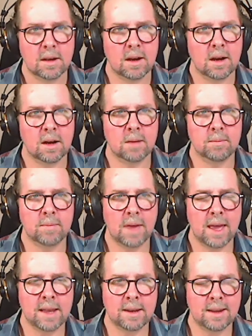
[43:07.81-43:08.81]

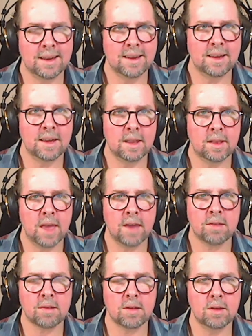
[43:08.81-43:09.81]
And it
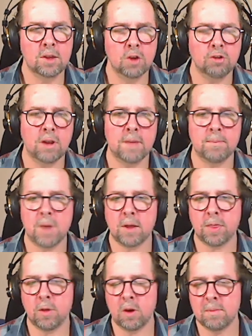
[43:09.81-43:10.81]
takes usually
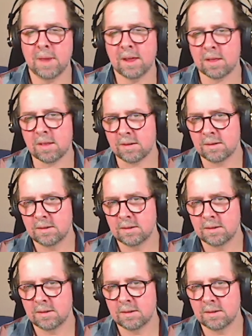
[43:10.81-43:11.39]
about 30 minutes.